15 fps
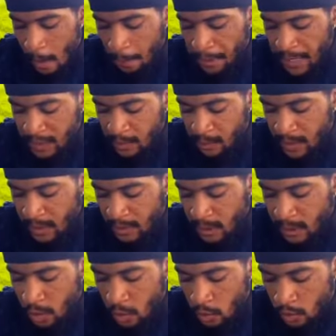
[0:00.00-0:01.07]
Peace be
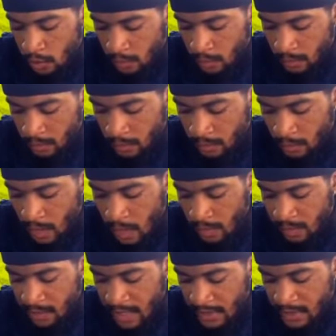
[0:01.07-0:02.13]
unto you.
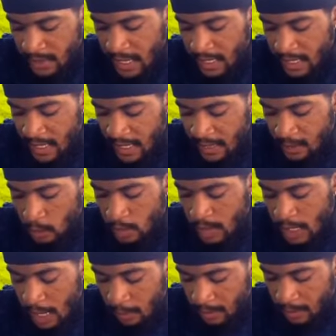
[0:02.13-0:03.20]
Then said he to
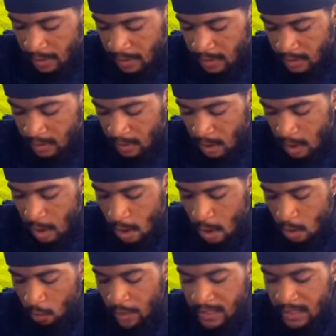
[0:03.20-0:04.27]
Thomas,
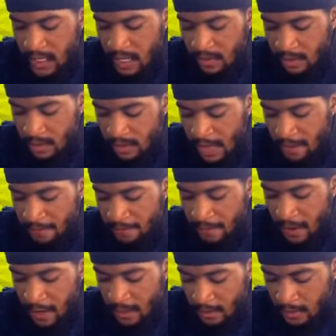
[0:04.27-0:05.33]
Reach hither thy
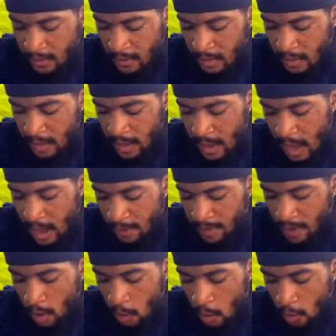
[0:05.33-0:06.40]
finger, and
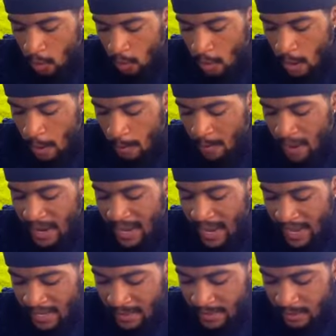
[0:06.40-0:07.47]
behold my
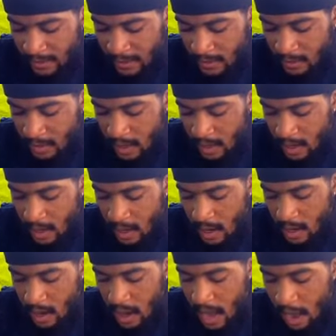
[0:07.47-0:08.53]
hands,
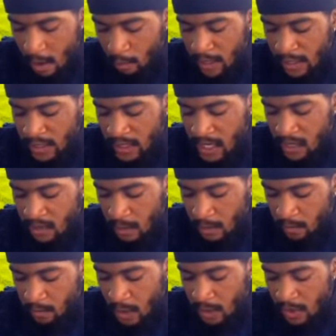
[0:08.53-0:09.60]
and reach hither
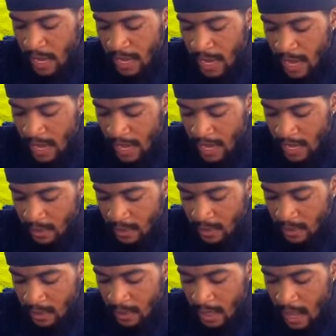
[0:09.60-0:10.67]
thy hand,
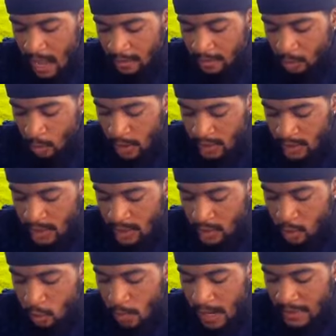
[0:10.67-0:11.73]
and thrust it
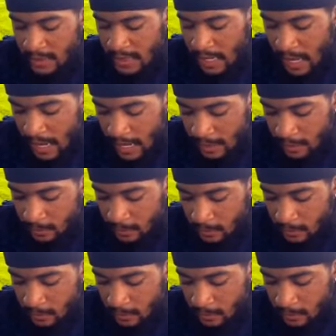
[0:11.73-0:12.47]
into my side.